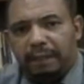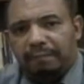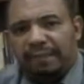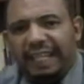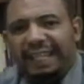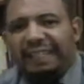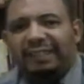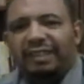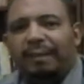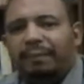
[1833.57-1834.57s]
taking
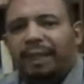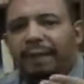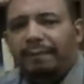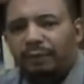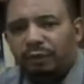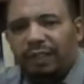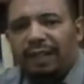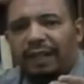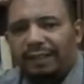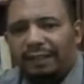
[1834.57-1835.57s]
some time to
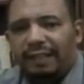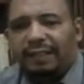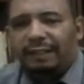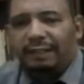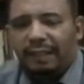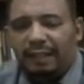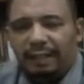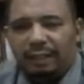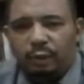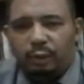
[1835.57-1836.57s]
realize that
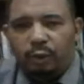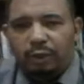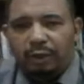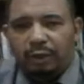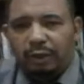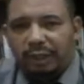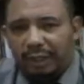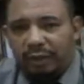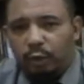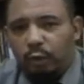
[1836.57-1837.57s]
his owner or
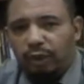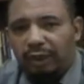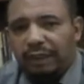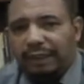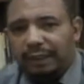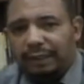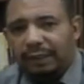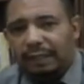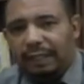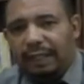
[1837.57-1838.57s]
its owner is
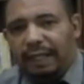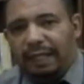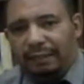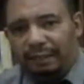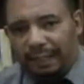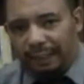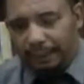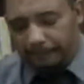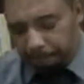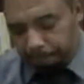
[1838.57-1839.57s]
dying.
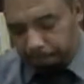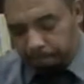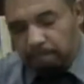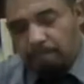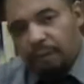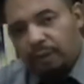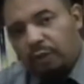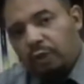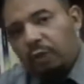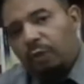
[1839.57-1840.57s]

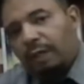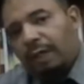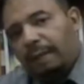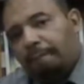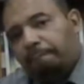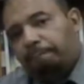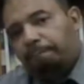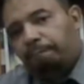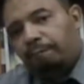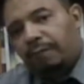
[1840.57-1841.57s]
So
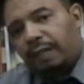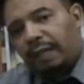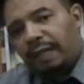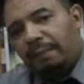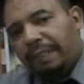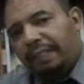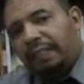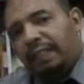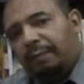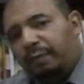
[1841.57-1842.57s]

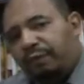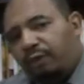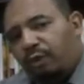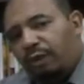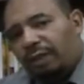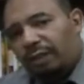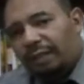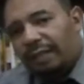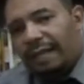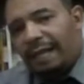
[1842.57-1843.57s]
immediately before
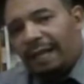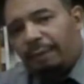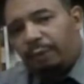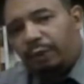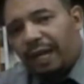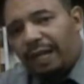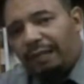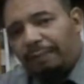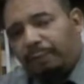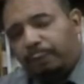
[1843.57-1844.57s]
the
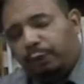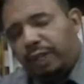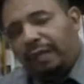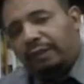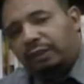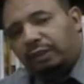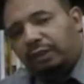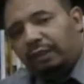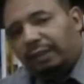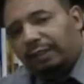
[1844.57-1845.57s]
protagonist
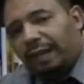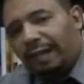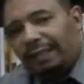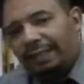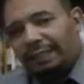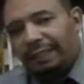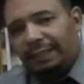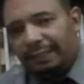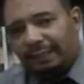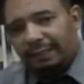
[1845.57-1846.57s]
dies,
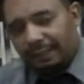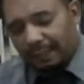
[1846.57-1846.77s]
he is